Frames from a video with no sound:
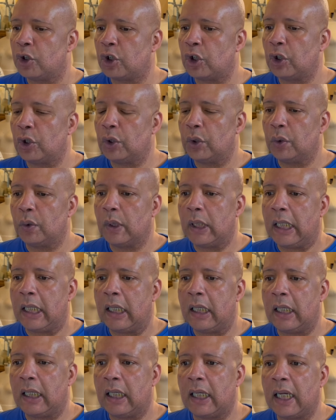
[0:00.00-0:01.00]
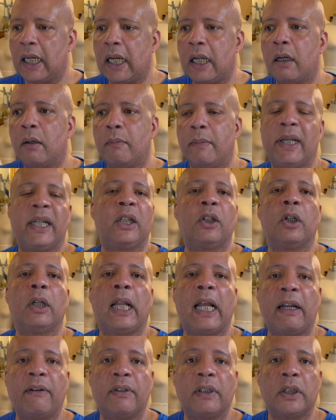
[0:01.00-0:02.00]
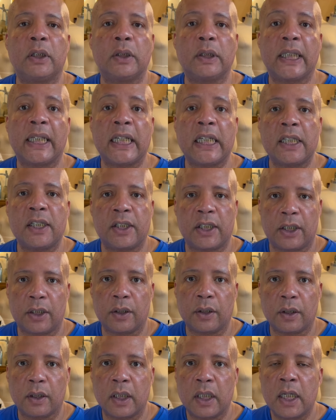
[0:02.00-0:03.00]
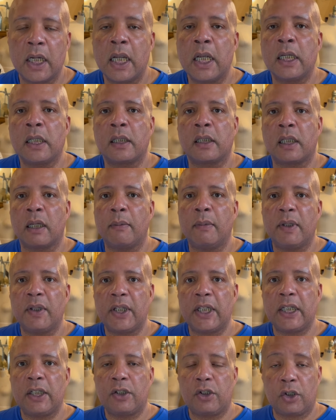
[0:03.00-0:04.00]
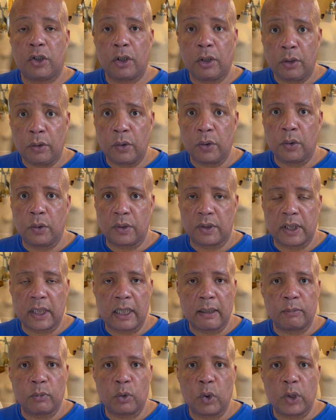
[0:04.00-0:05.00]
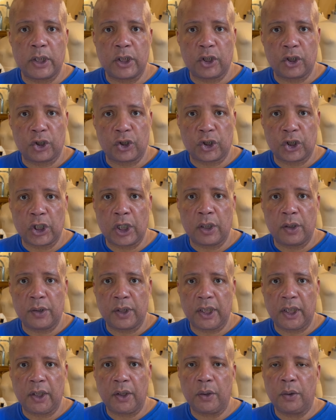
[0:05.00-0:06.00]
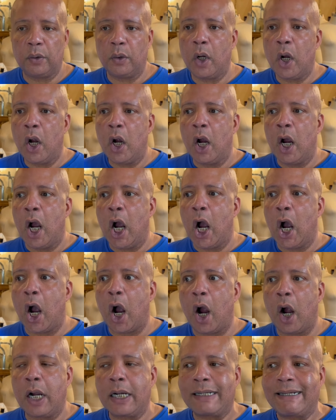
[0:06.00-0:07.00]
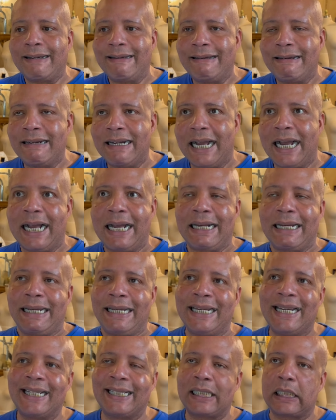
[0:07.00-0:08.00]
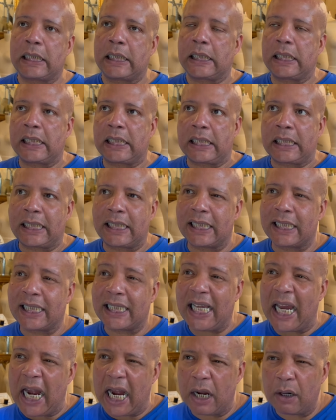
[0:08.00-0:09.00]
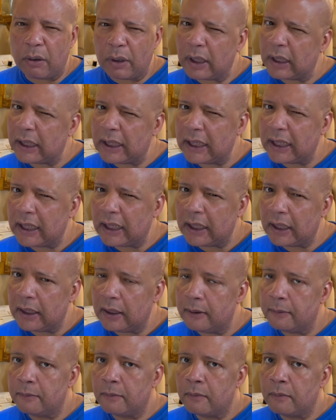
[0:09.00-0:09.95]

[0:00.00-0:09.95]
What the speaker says: to help make your life a little easier. Some of these tools that I'm going to show you are not necessarily